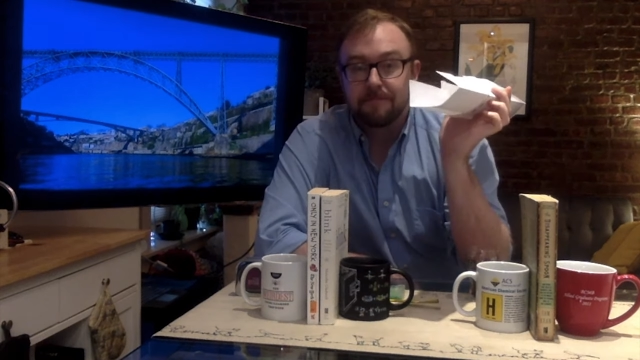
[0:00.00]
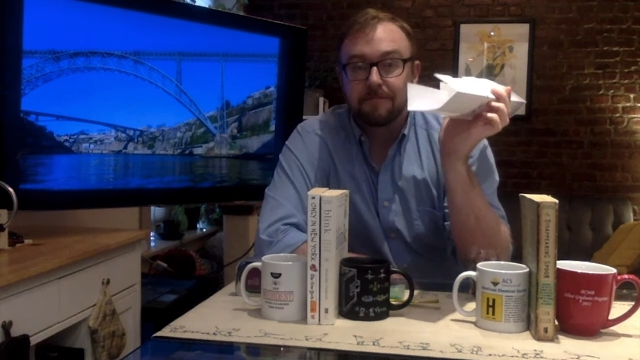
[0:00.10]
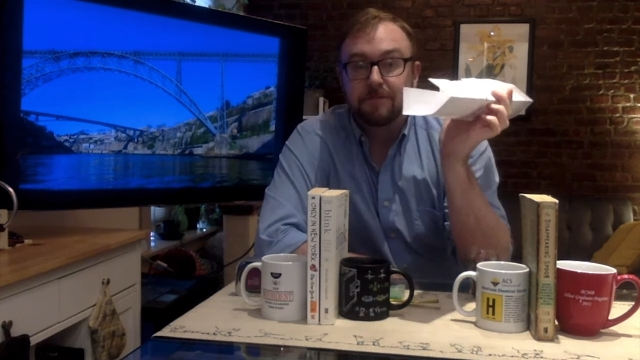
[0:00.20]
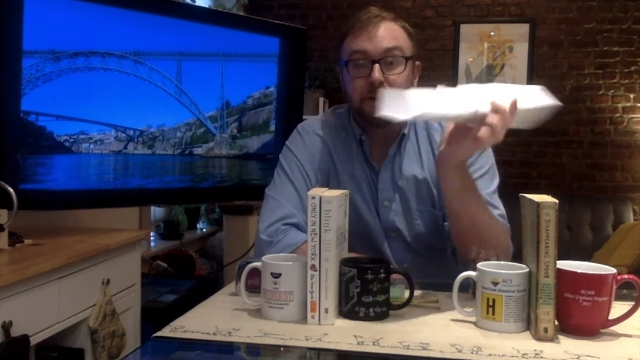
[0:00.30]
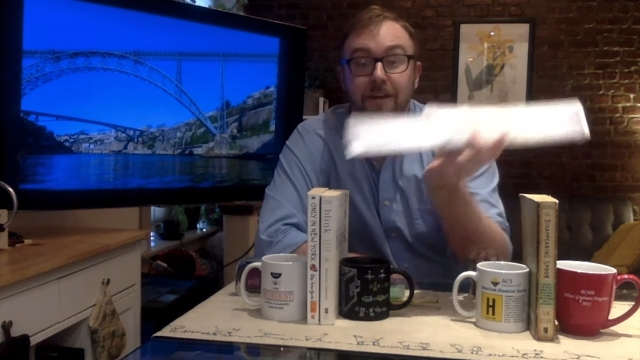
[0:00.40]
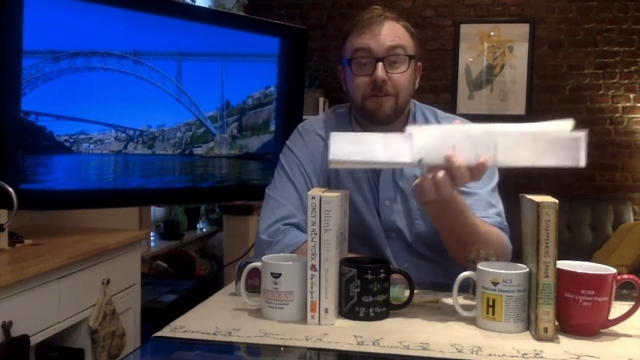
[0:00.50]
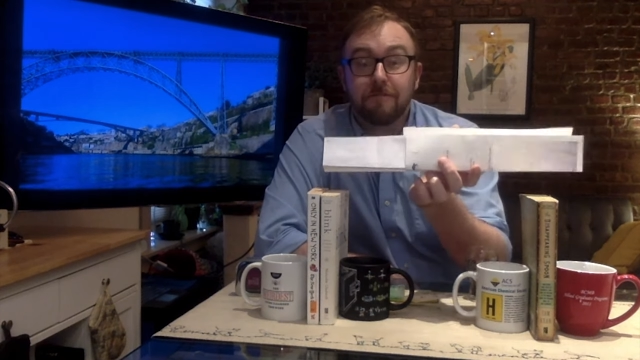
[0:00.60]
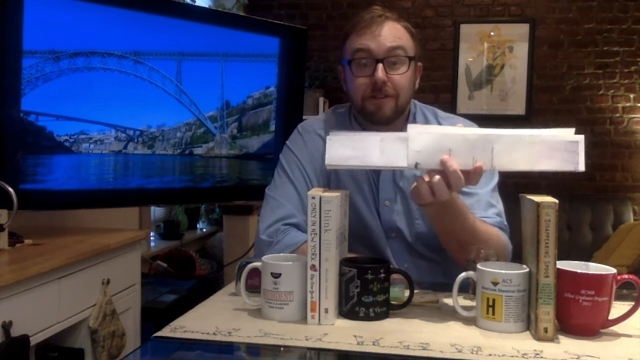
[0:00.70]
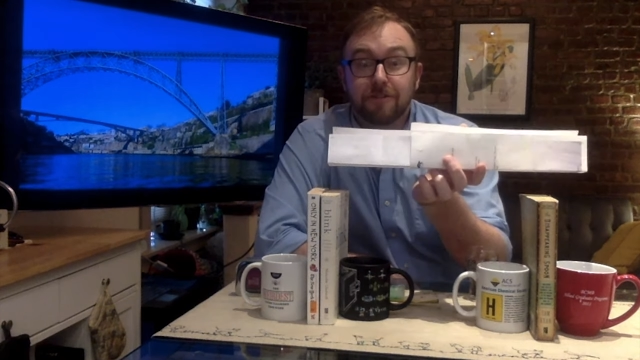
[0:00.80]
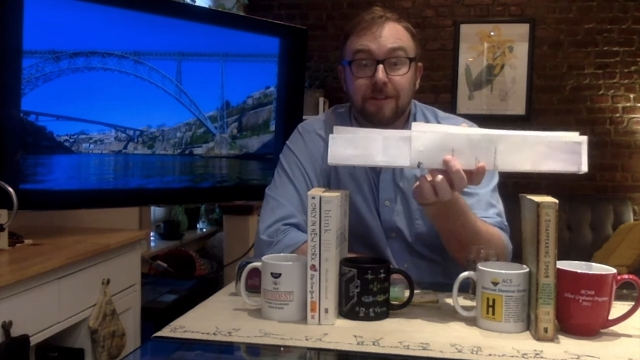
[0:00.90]
So how do you
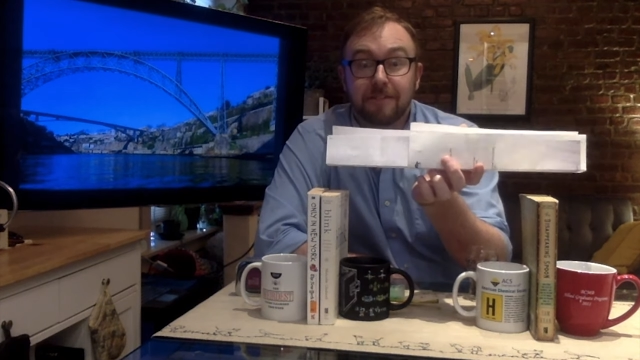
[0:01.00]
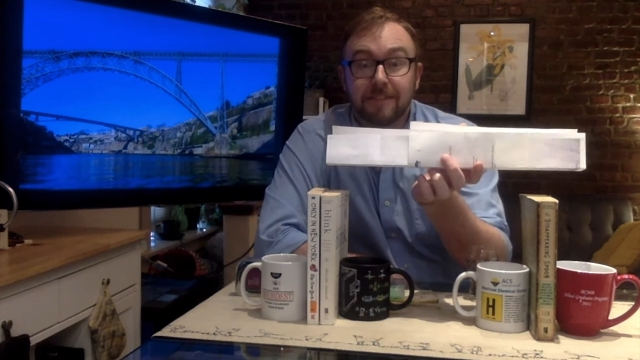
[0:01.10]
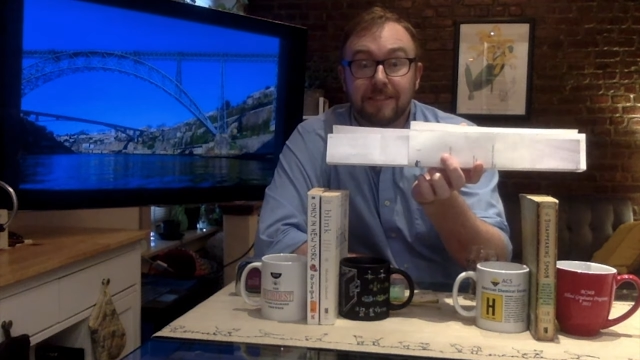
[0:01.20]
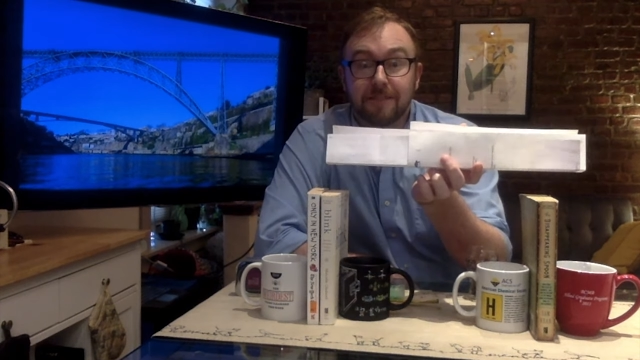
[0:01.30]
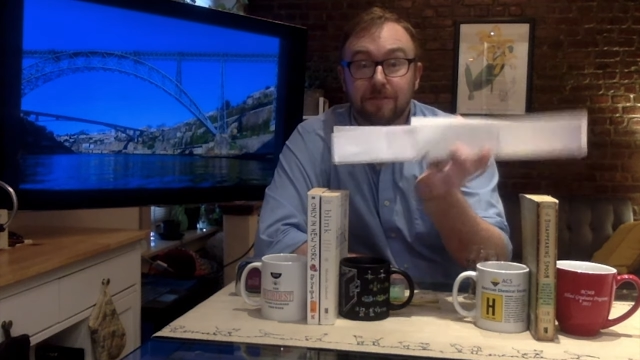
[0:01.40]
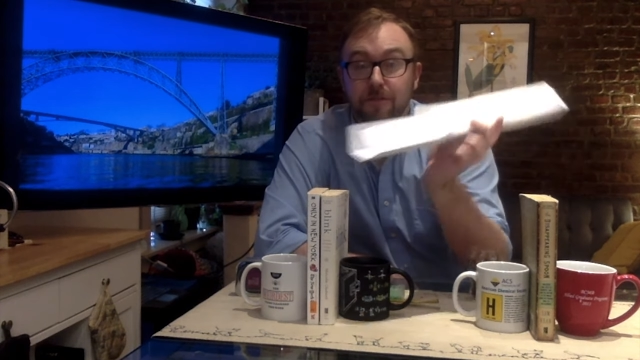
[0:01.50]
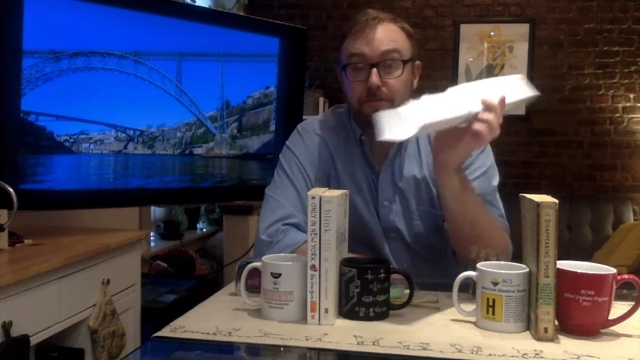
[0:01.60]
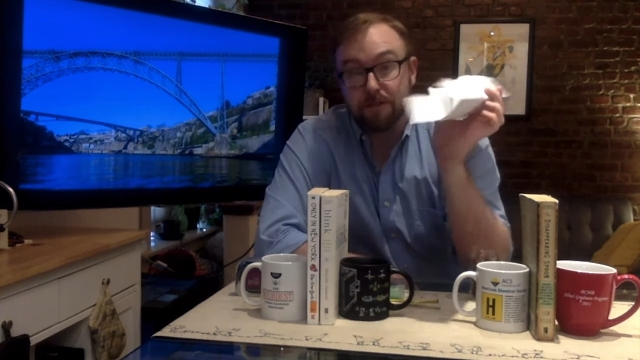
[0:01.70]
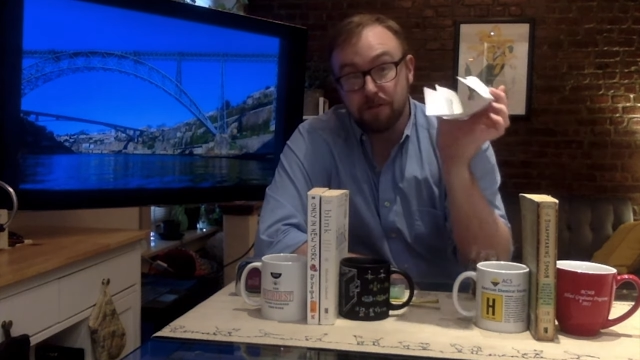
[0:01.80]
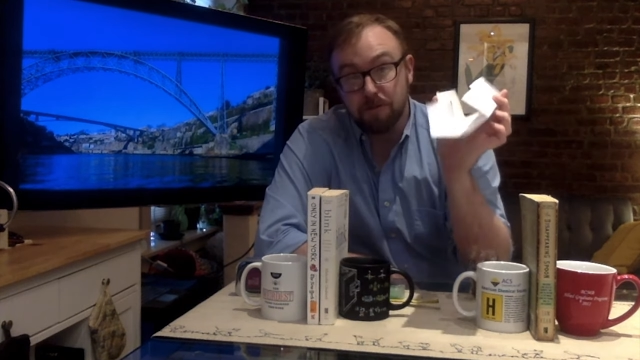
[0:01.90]
measure how successful your
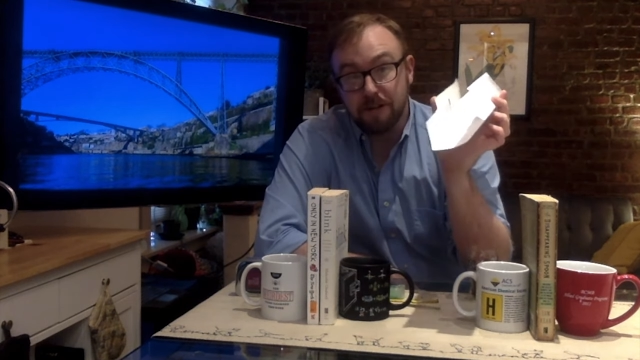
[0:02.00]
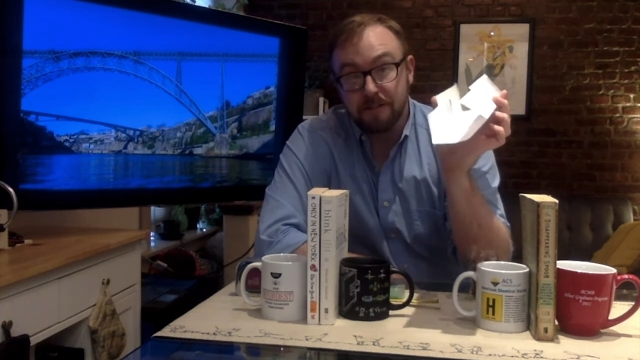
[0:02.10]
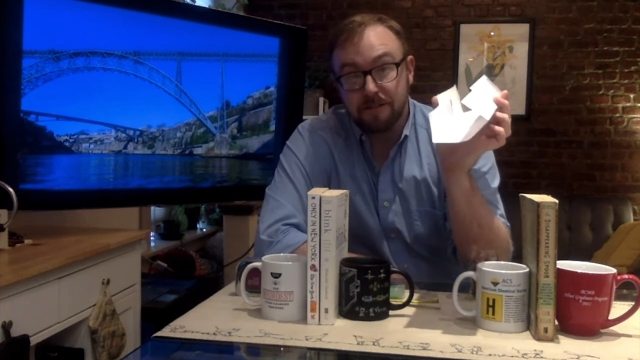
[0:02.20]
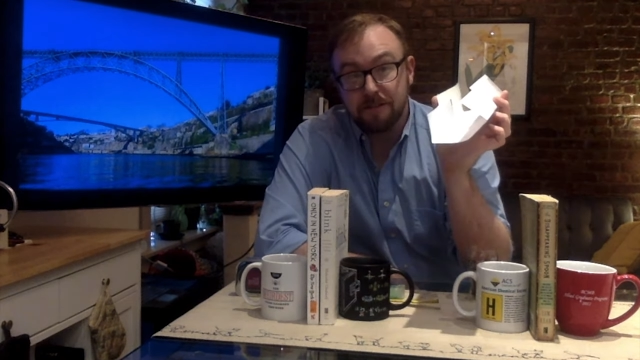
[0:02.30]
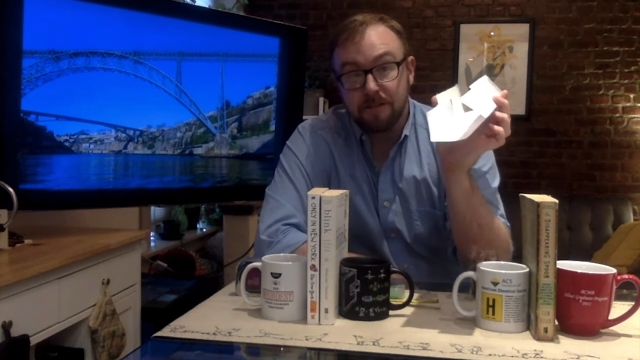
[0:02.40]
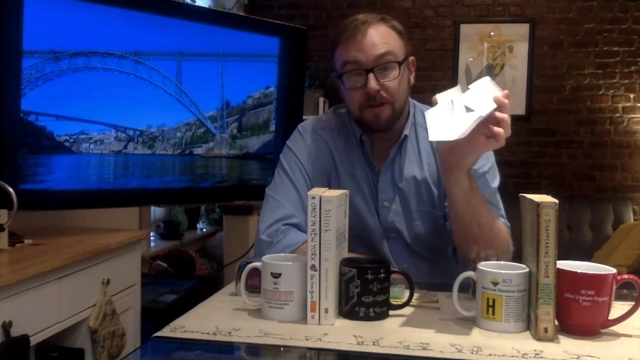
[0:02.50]
bridge was?